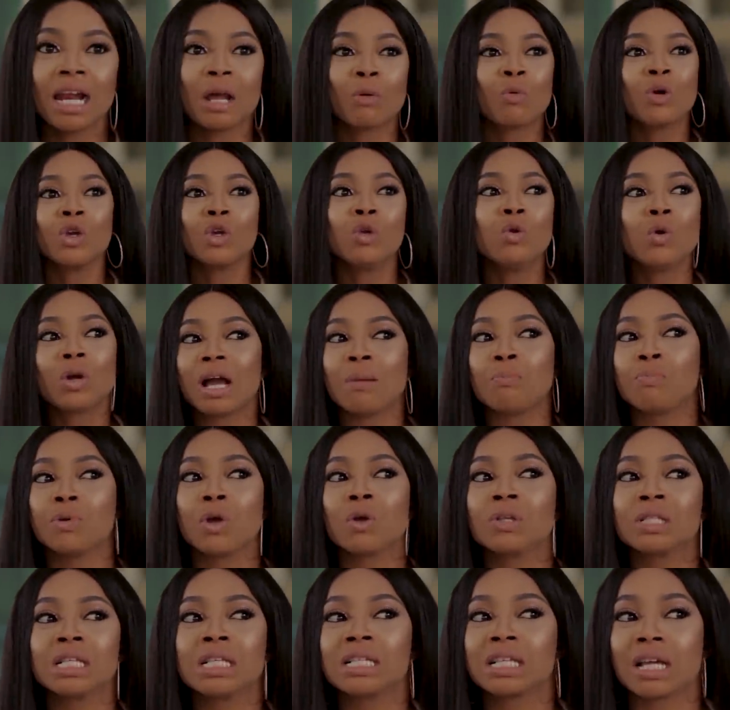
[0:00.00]
Like when you look at
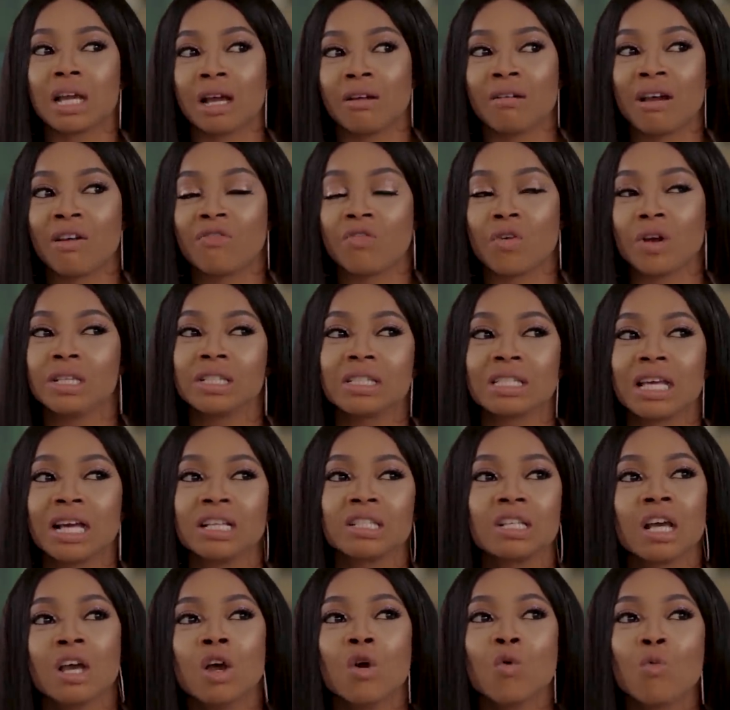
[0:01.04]
Beyoncé's career, for
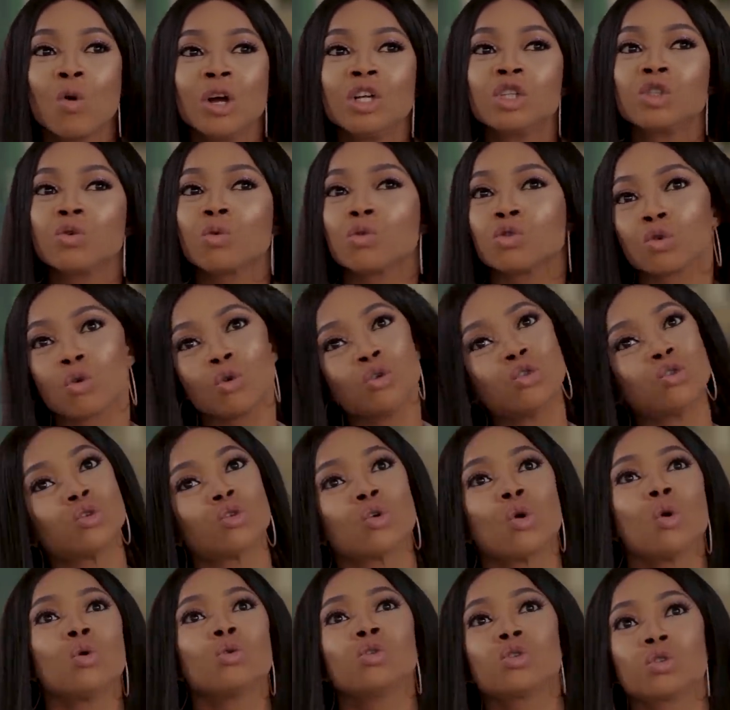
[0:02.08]
instance, when she was going to
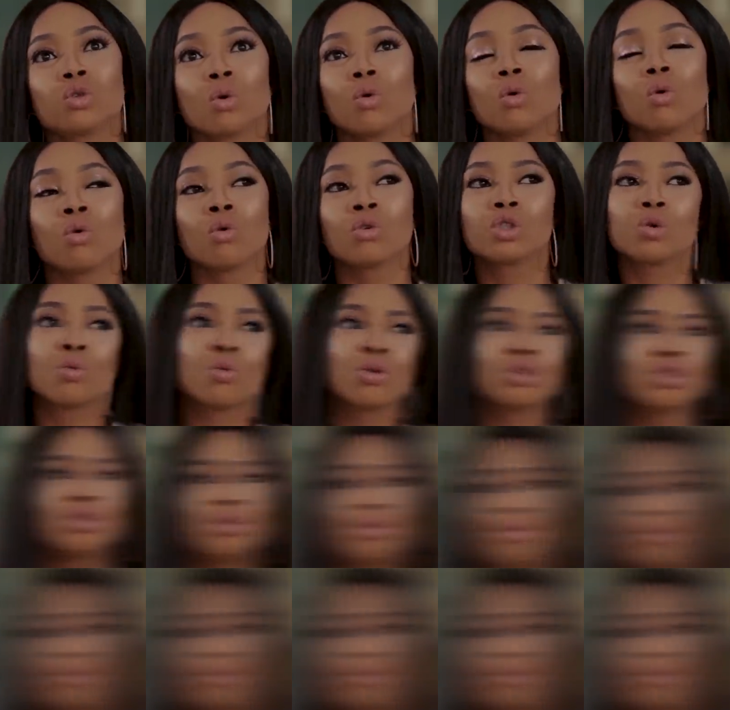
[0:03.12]
go solo, she was,